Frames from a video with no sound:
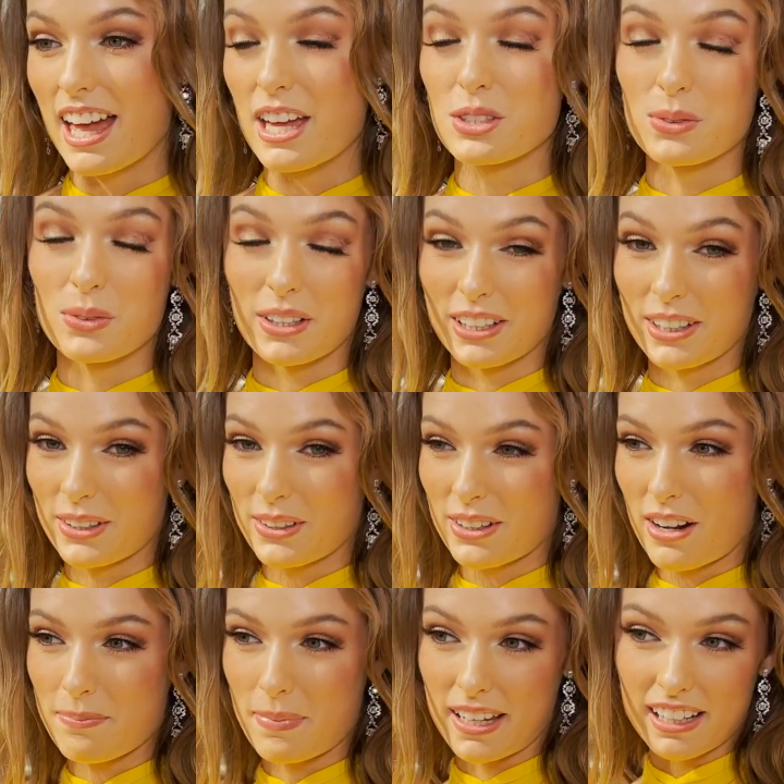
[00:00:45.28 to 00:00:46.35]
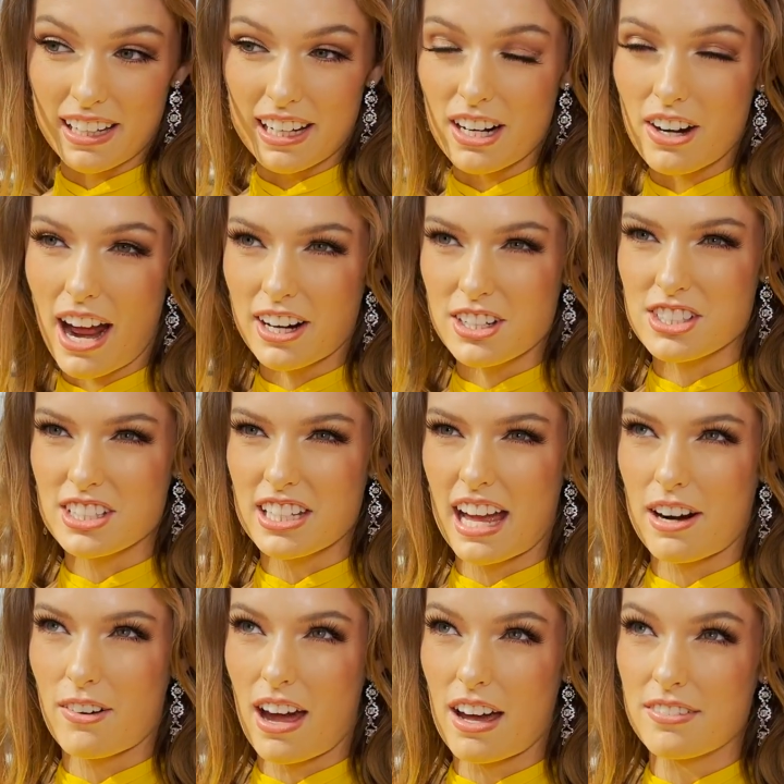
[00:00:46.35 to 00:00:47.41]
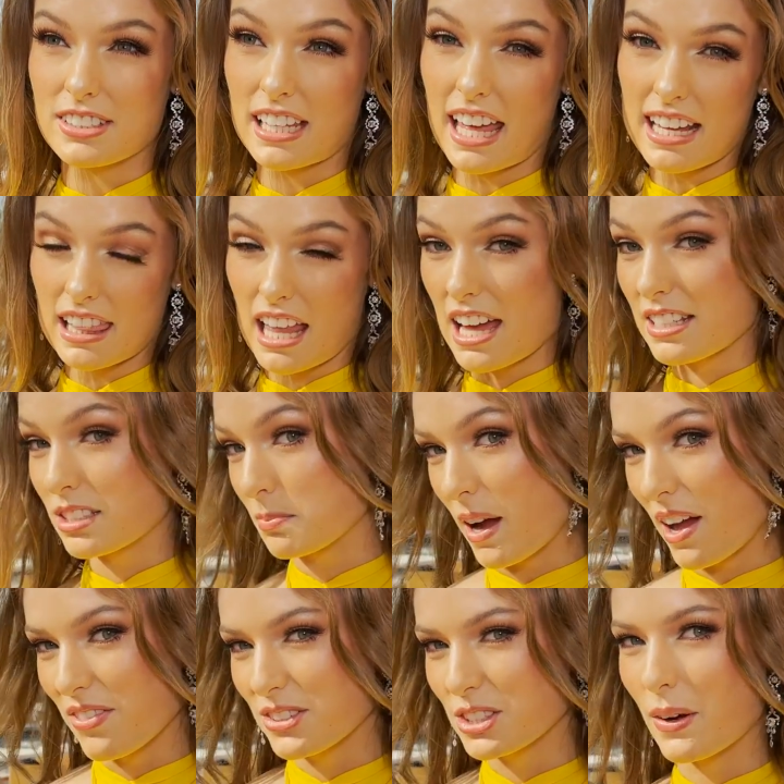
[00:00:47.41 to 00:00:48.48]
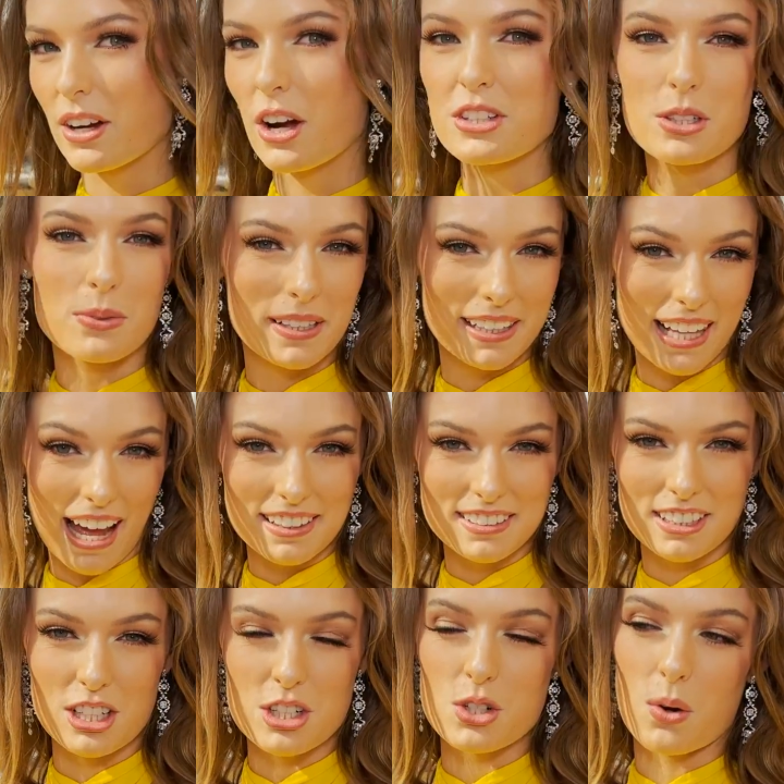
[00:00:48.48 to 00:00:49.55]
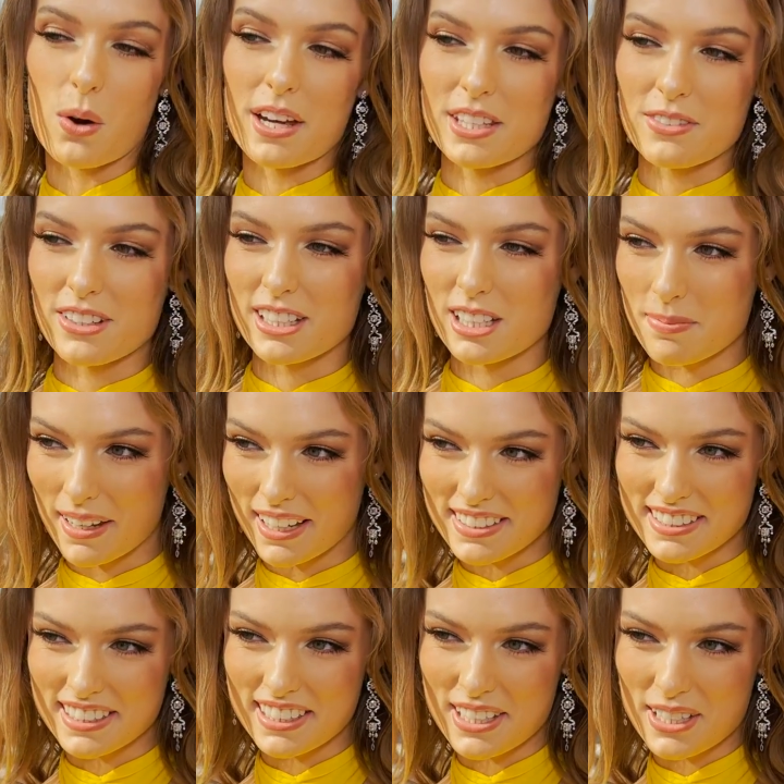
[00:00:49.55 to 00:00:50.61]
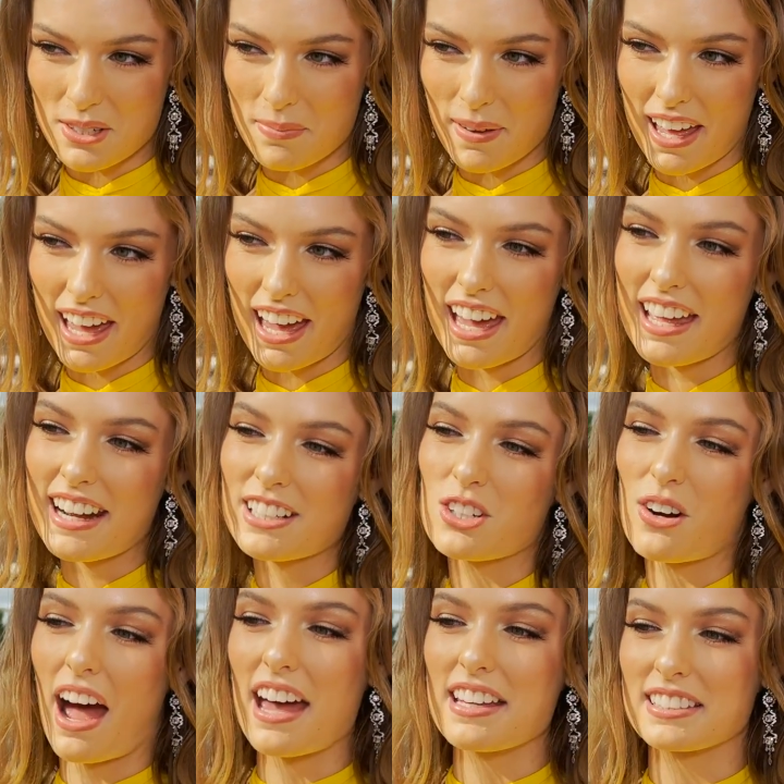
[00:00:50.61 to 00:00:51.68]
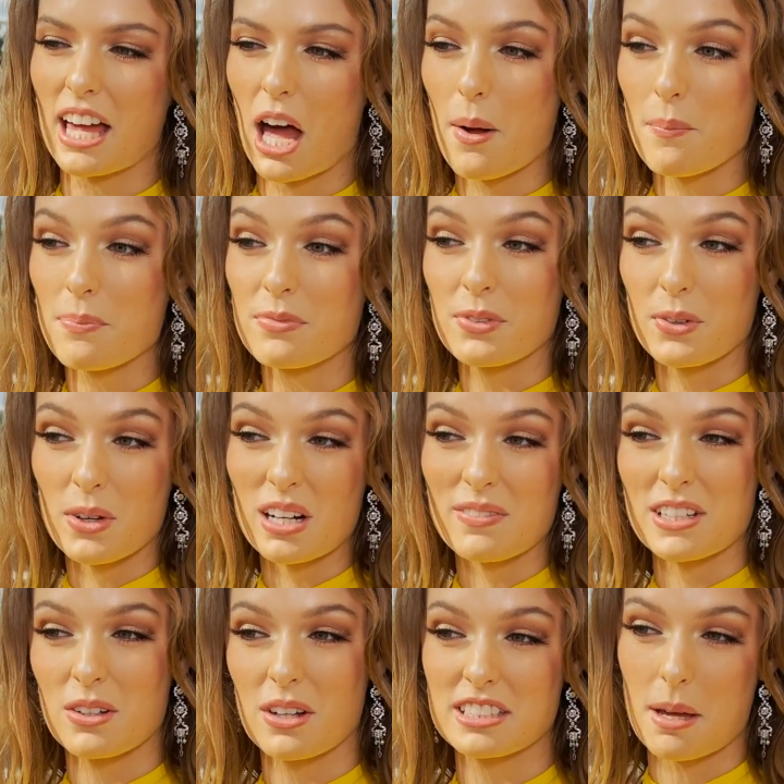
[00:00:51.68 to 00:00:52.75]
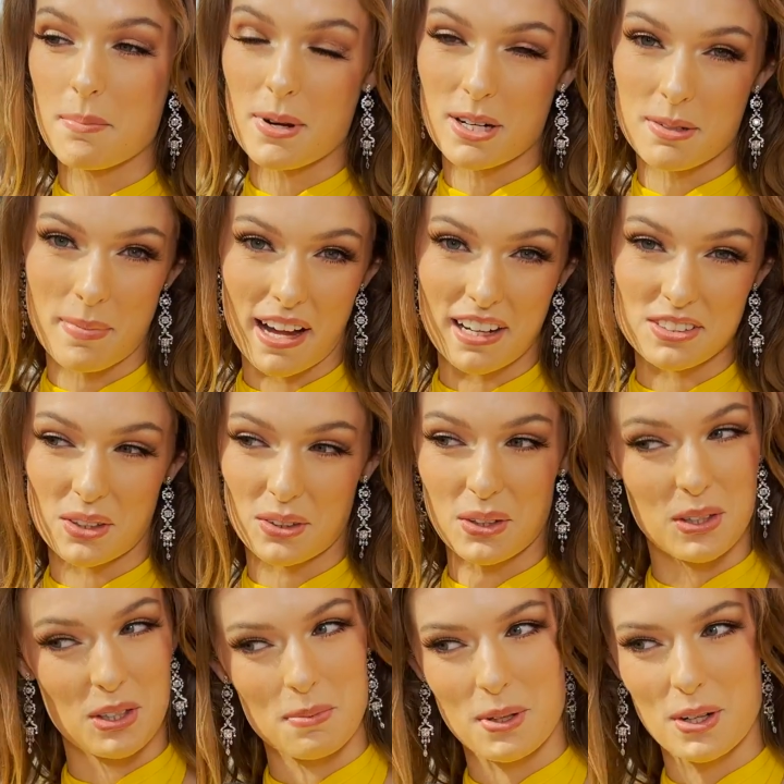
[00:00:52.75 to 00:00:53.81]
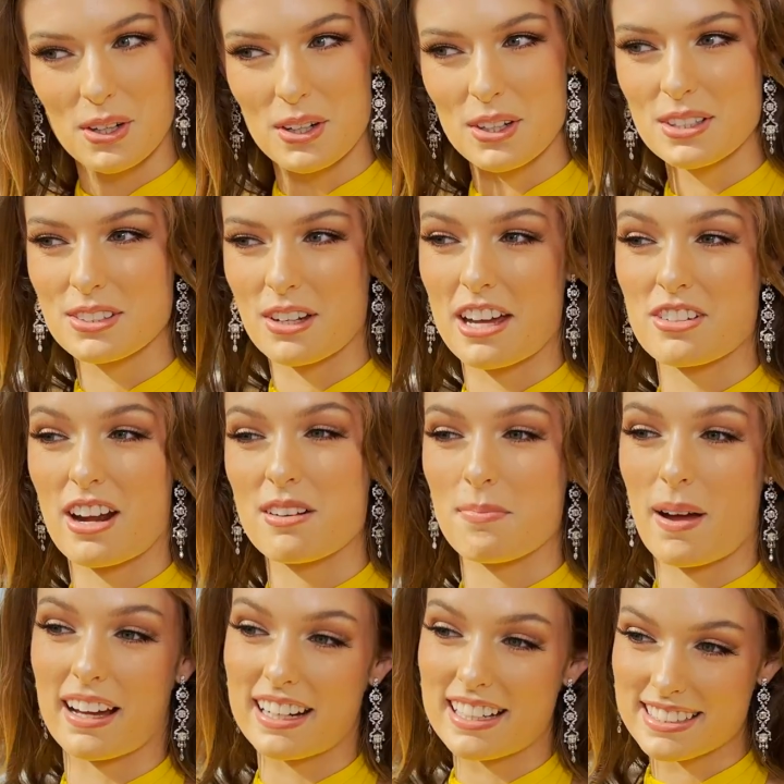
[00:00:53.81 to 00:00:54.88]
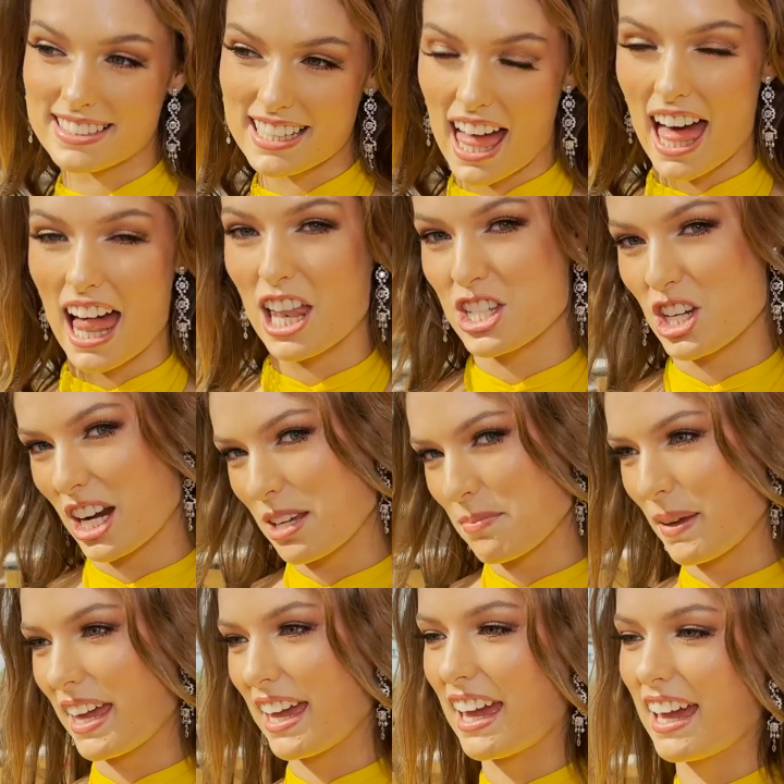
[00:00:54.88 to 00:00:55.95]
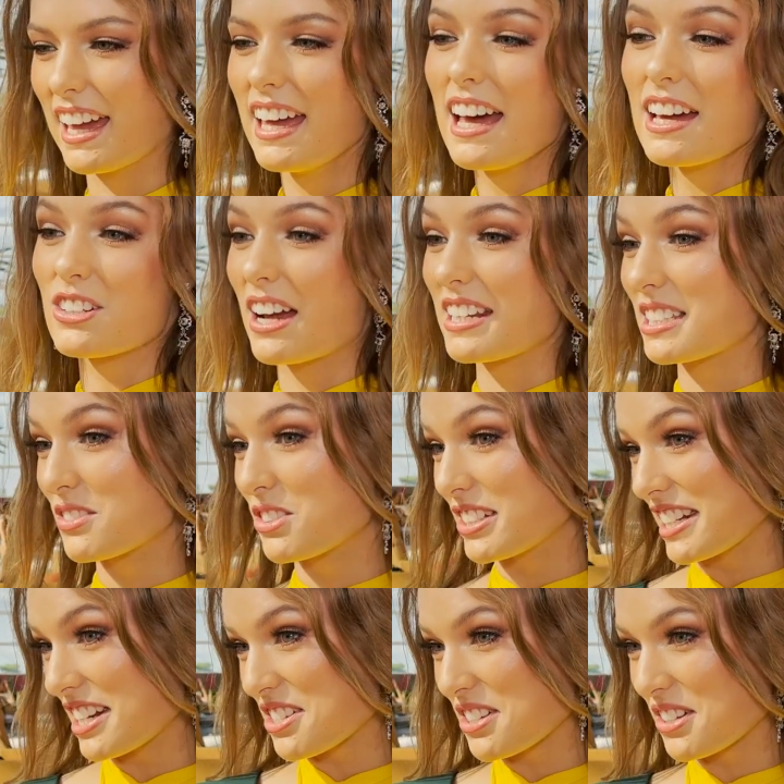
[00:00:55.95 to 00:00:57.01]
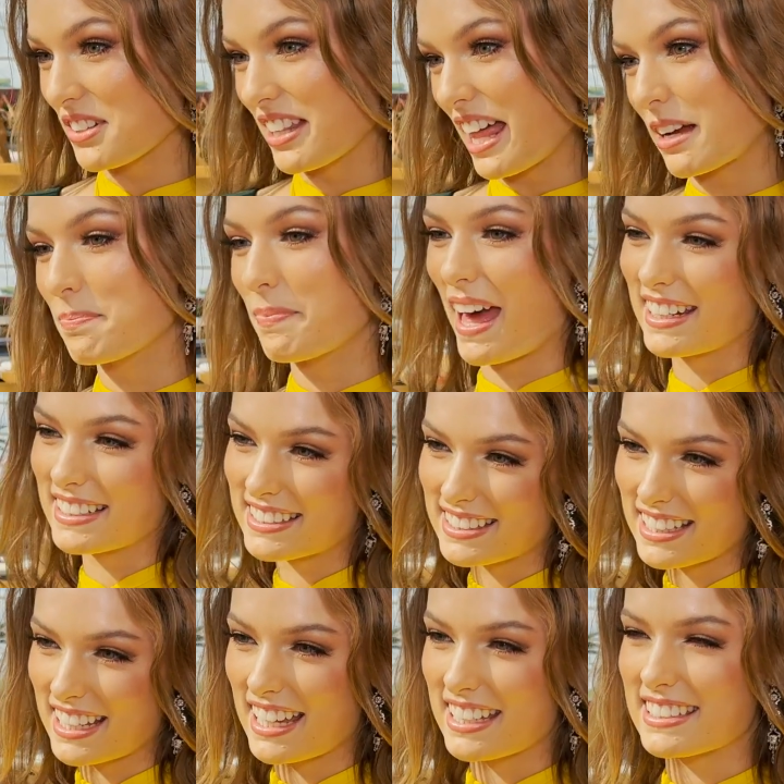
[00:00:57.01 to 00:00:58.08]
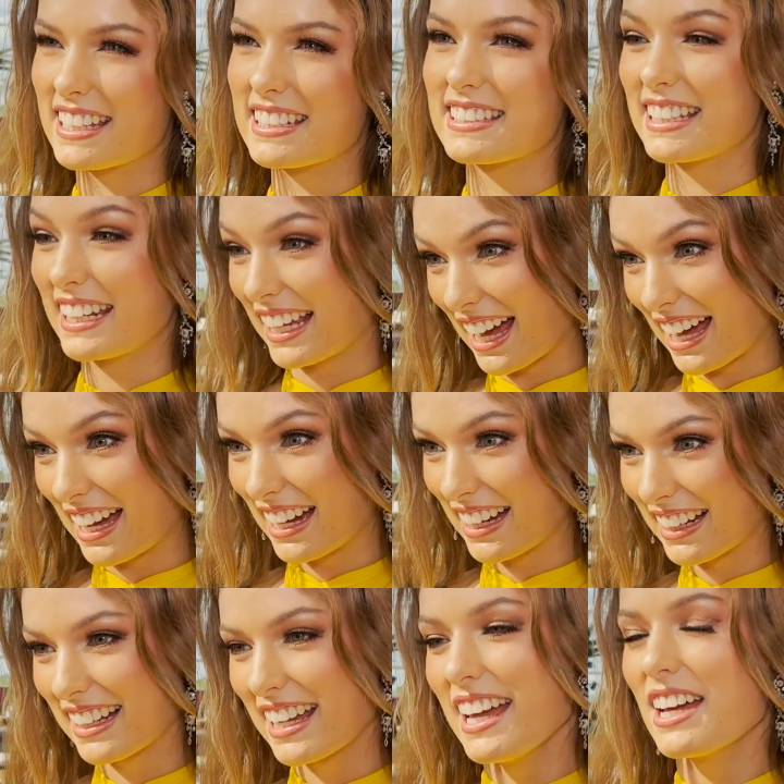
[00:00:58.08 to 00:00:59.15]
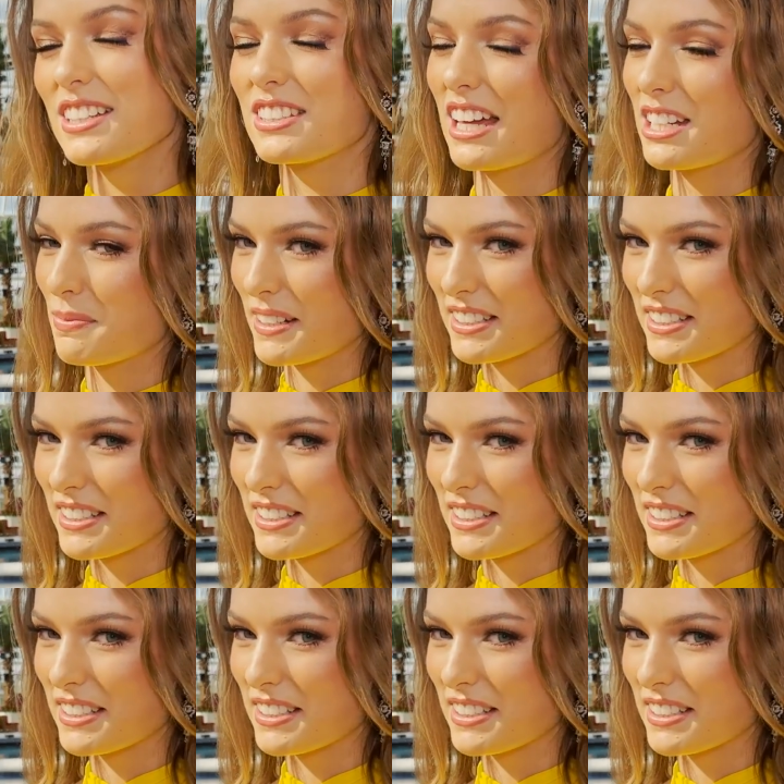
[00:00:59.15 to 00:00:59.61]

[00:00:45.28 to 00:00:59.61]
It's really good. I've been here, actually I arrived late last month, so I got to relax and enjoy the Philippines a little bit, try some food. I've been doing some mukbangs on Kumu, so I tried Mang Inasal, Jollibee, tried some traditional like pancit and sinigang, so that's been